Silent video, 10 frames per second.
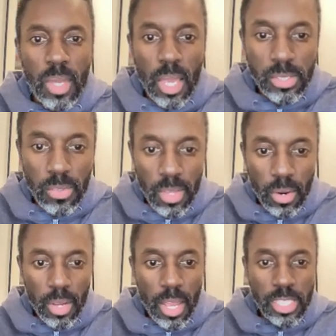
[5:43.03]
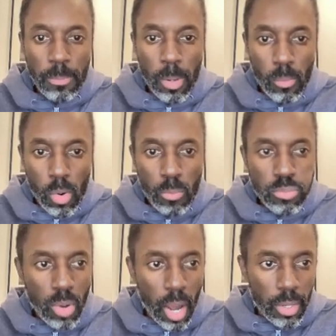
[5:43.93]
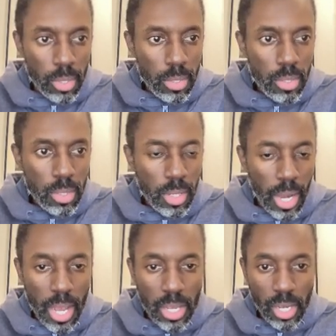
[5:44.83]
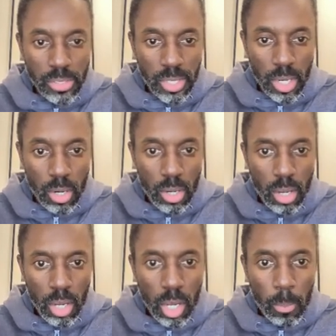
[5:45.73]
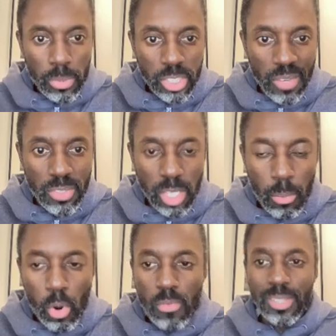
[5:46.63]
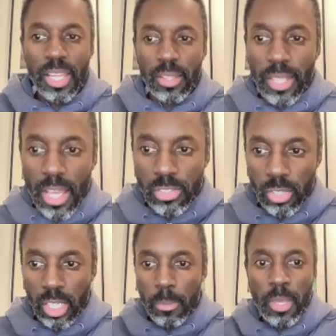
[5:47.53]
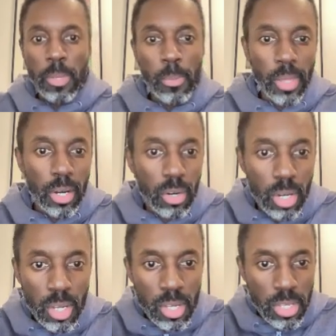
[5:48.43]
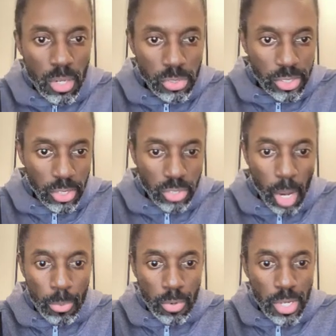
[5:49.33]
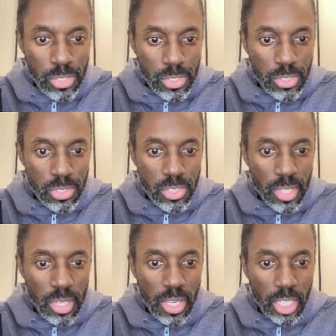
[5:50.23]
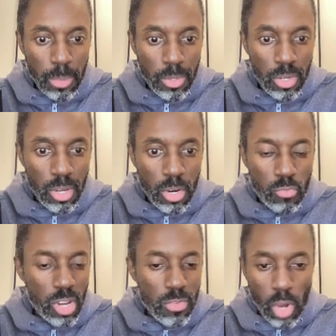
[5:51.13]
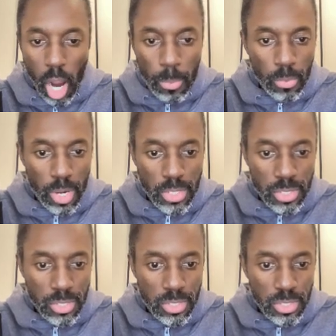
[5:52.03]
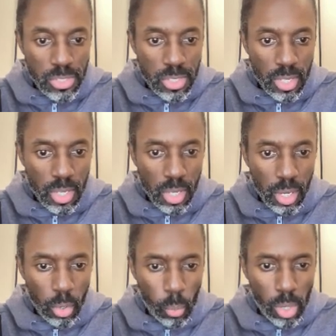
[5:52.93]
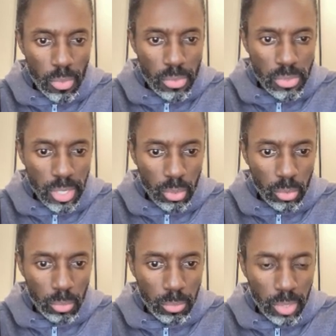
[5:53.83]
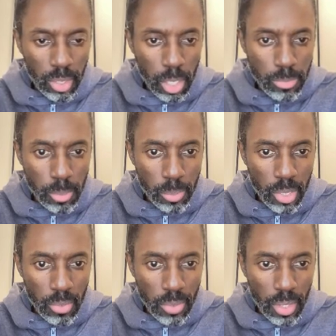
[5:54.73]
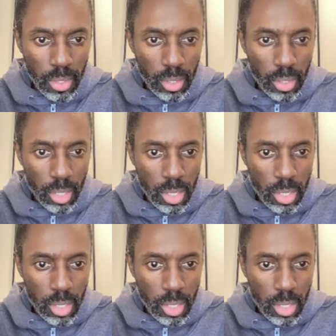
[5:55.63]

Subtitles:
I see there, it's a bit more broader. I see here, but give us a more of a lay of the land. So it could be people that are, sales operations. It could be revenue operations. What other title that comes up here? That